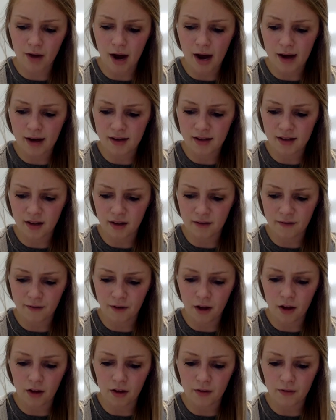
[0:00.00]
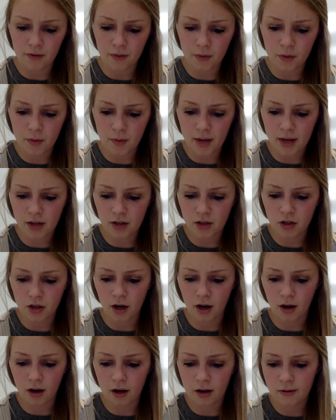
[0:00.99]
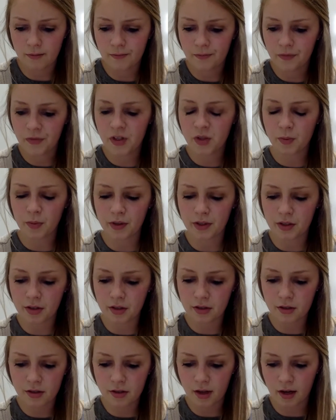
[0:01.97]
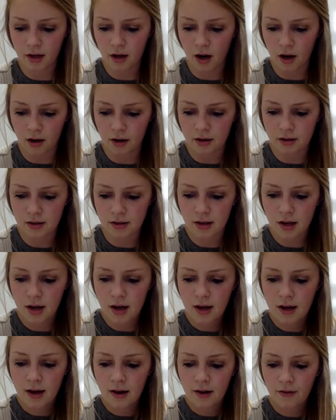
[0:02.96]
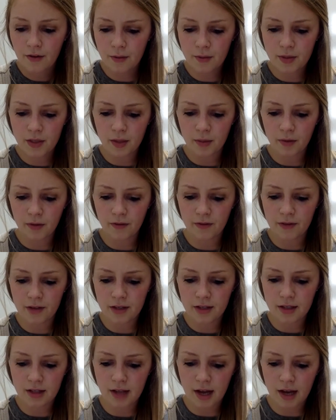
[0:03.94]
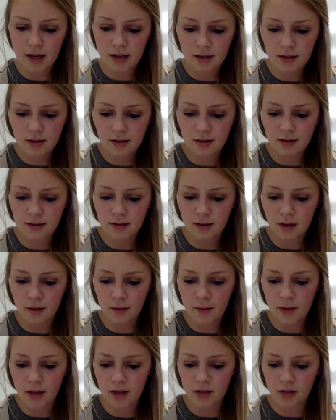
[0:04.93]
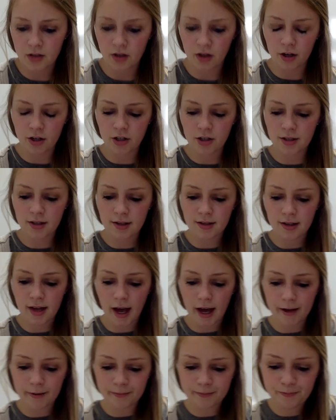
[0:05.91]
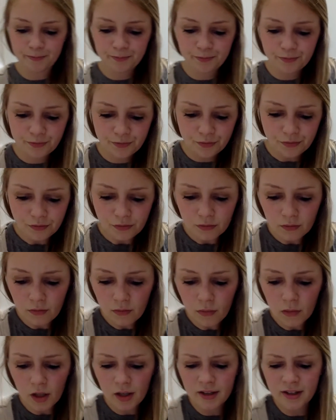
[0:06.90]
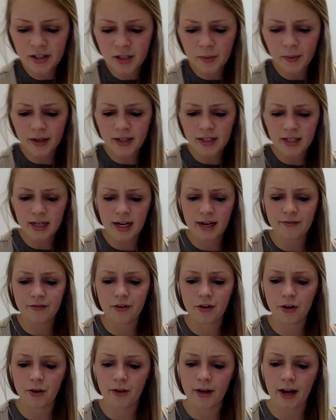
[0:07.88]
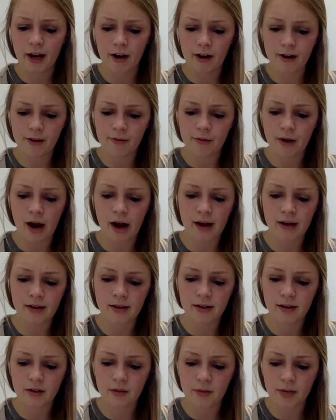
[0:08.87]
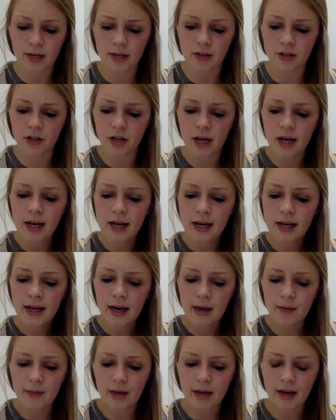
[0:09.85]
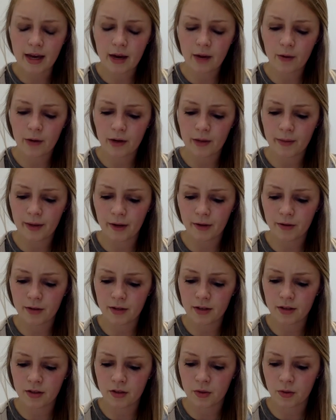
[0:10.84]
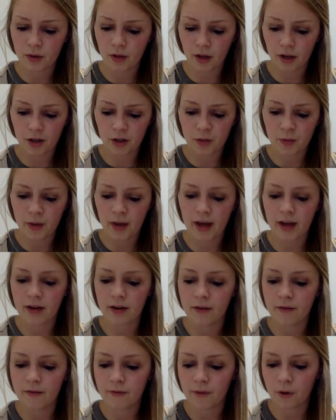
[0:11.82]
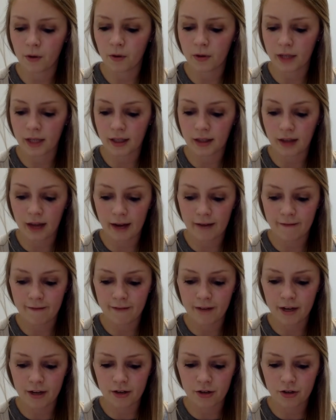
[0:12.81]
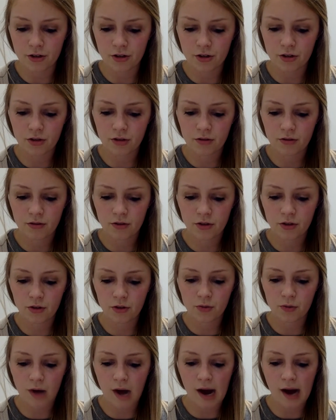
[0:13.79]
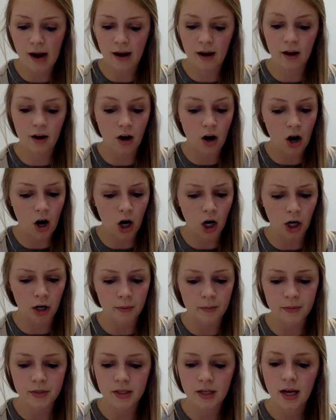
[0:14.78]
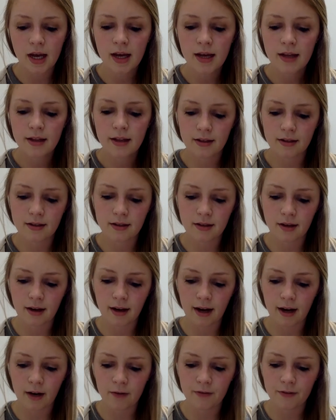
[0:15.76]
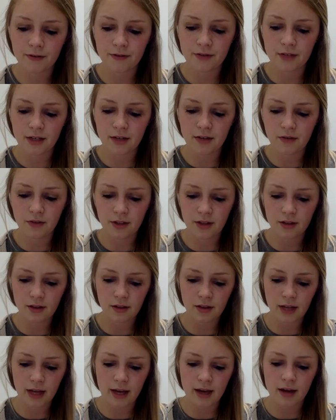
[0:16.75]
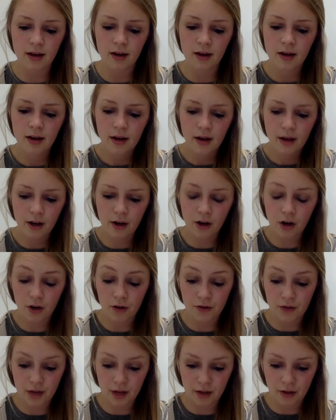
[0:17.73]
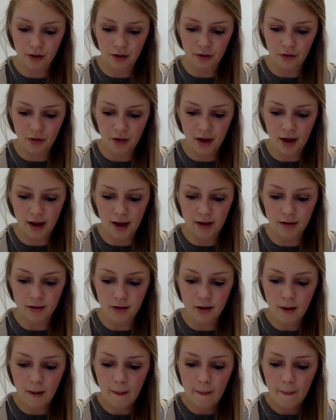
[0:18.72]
rocks that had fallen from the main chunk, splinters and hunks, from double fist size to some as large as his head. He spent an afternoon carrying rocks to the beach and making what amounted to a large pen for holding live fish, 2 rock arms that stuck out 15 feet in the lake and curved together at the end.